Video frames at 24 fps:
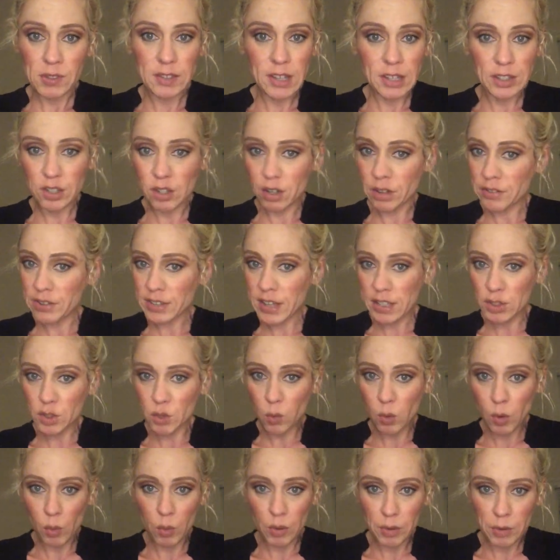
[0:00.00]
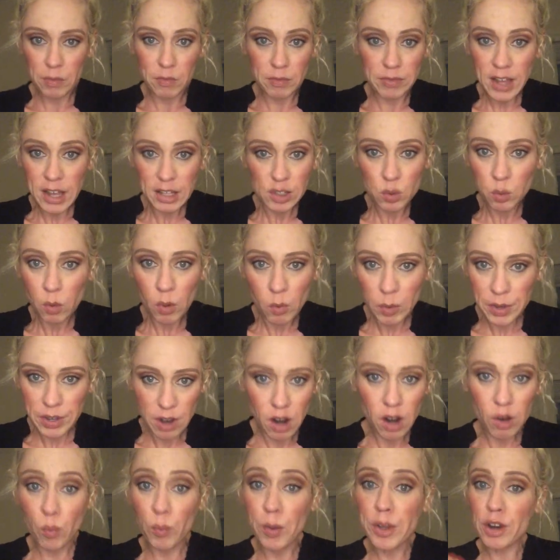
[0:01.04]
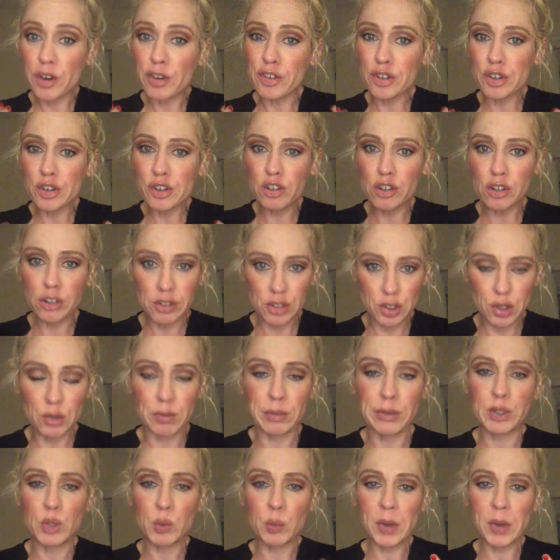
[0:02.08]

That's what we are. We are nurturers.